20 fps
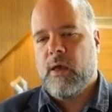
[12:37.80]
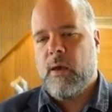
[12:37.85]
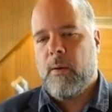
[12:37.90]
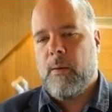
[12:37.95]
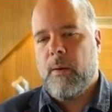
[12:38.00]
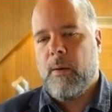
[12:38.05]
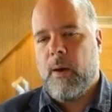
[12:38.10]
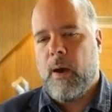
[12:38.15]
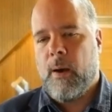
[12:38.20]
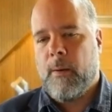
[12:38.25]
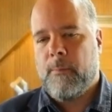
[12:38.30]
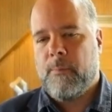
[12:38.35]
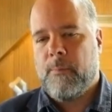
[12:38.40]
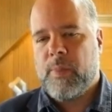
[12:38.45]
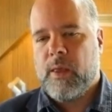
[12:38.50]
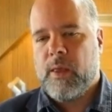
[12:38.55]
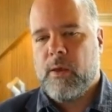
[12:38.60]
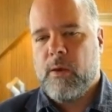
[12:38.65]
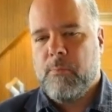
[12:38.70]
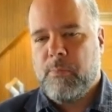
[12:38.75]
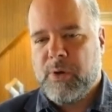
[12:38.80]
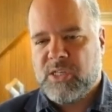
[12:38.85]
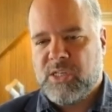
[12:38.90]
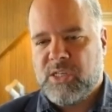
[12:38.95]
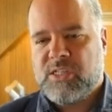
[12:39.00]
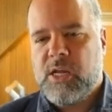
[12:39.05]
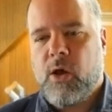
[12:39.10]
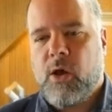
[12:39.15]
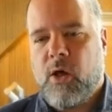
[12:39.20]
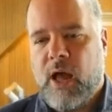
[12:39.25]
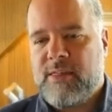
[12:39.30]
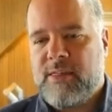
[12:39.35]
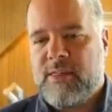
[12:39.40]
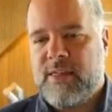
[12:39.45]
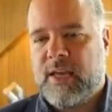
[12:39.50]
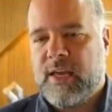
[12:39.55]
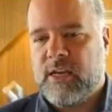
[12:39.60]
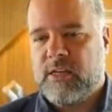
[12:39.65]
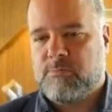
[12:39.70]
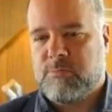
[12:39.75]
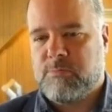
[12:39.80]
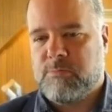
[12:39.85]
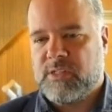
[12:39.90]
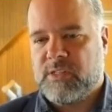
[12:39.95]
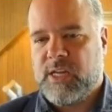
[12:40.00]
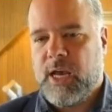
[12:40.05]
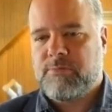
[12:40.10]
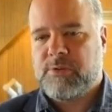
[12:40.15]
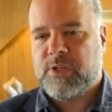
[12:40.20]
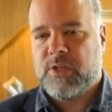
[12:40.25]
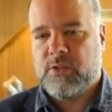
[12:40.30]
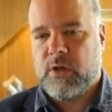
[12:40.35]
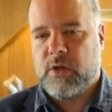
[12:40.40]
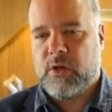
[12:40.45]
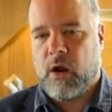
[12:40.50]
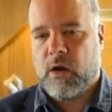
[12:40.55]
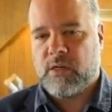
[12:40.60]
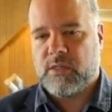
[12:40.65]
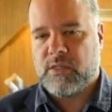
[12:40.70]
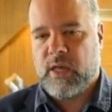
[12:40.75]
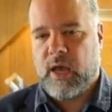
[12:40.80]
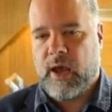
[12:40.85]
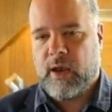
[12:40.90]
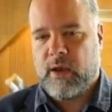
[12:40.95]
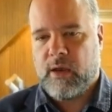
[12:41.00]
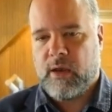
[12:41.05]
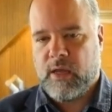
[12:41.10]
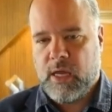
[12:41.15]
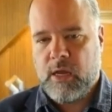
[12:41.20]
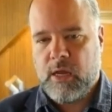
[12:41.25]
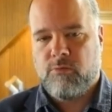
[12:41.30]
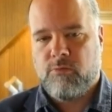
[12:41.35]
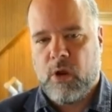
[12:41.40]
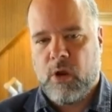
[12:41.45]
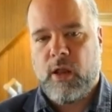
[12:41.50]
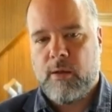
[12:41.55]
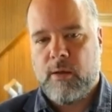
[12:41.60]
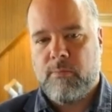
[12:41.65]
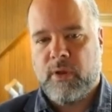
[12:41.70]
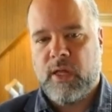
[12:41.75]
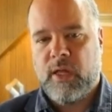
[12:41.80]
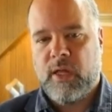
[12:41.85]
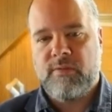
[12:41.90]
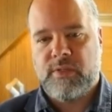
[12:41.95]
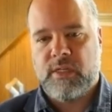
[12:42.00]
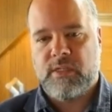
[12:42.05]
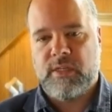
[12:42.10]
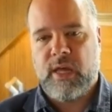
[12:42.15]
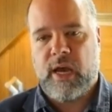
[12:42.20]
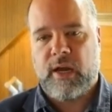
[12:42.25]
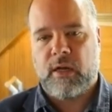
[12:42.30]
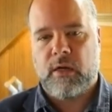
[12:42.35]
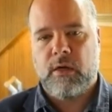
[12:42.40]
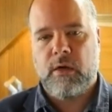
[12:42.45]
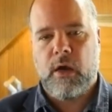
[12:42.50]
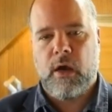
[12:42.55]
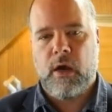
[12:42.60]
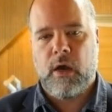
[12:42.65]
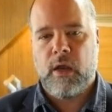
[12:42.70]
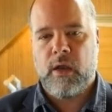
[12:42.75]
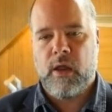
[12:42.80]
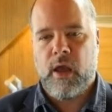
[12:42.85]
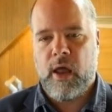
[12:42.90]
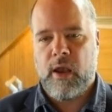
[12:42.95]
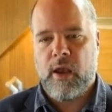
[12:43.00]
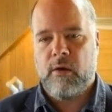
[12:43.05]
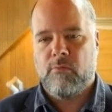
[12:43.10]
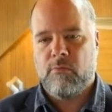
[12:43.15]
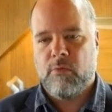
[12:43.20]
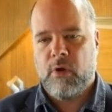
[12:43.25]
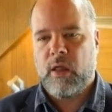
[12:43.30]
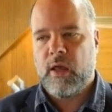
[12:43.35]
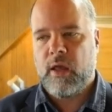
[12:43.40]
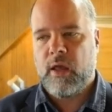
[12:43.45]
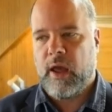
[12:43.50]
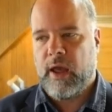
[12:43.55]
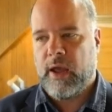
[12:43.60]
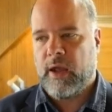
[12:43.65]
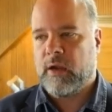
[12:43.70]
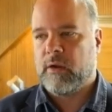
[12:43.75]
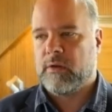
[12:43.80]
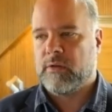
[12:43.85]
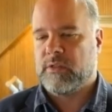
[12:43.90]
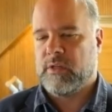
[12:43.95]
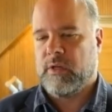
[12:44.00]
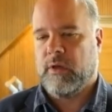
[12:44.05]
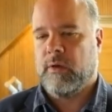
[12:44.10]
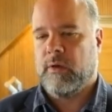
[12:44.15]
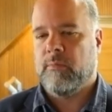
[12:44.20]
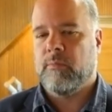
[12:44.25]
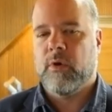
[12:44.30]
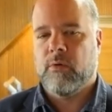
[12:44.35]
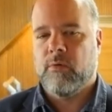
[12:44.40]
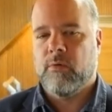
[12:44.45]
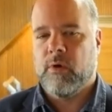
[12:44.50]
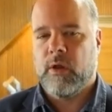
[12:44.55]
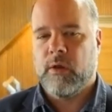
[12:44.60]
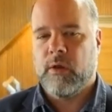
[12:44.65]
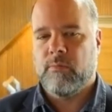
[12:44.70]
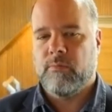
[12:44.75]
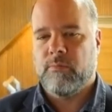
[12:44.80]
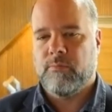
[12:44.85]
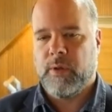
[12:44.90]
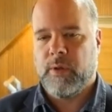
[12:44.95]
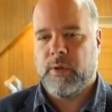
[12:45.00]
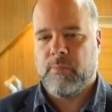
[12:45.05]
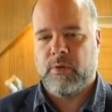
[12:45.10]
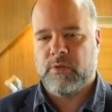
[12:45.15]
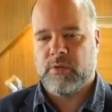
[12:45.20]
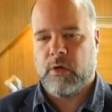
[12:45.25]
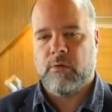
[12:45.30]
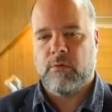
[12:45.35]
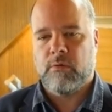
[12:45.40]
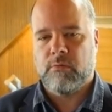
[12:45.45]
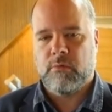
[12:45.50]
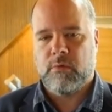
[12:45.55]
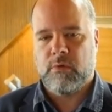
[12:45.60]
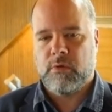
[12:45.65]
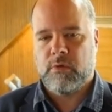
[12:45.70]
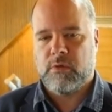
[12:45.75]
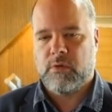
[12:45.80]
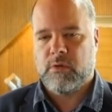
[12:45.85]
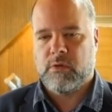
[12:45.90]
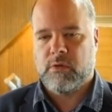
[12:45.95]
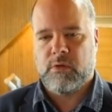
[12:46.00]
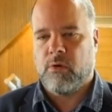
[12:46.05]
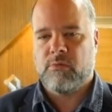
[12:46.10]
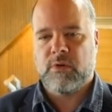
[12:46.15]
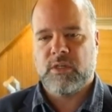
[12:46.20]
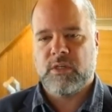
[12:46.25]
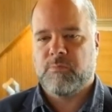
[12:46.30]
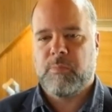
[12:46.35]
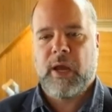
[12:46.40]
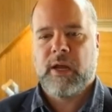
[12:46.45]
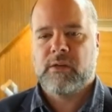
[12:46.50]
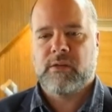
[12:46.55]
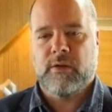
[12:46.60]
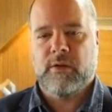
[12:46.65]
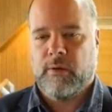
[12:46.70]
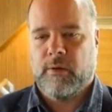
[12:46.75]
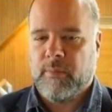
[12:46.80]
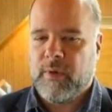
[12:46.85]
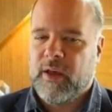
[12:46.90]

But still, I think his perceptions is that he really believes he's that good, and it really angers him when people don't respect him.